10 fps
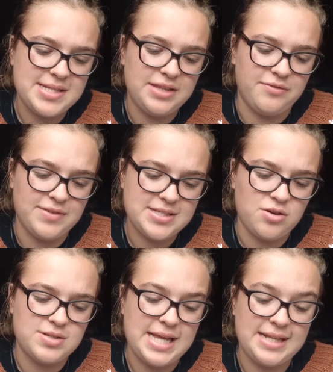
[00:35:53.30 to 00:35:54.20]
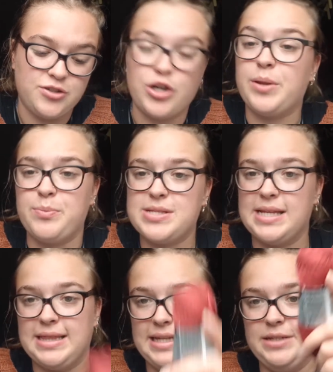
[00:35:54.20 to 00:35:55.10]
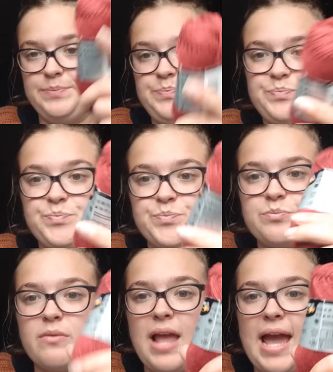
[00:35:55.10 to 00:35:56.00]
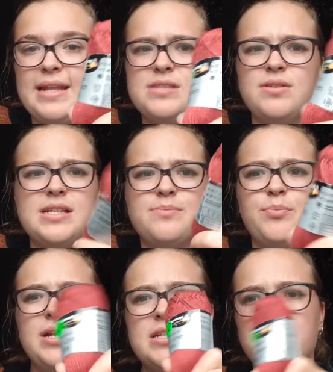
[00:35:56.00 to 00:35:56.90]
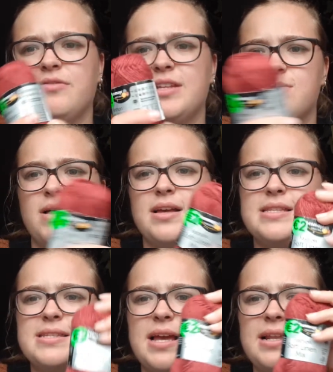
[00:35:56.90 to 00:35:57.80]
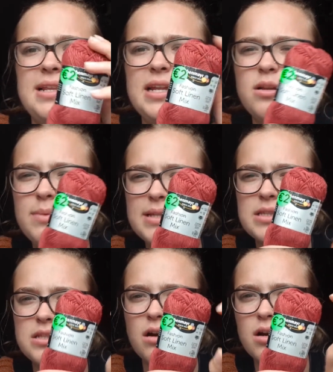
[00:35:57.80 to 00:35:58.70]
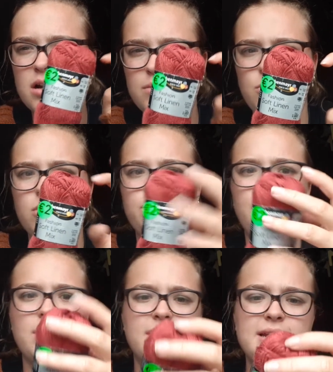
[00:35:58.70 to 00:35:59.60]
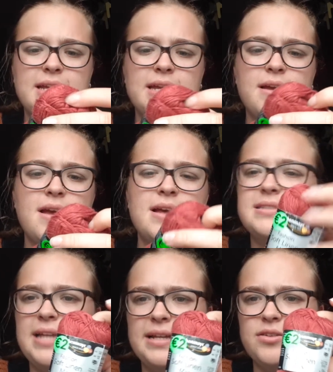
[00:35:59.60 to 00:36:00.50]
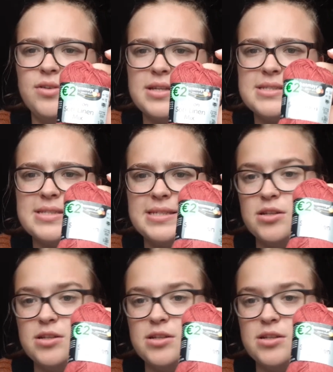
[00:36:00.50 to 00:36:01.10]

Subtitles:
viscose and 30% linen. And this one is pretty soft as well. It's a little bit darker, more burgundy than you can see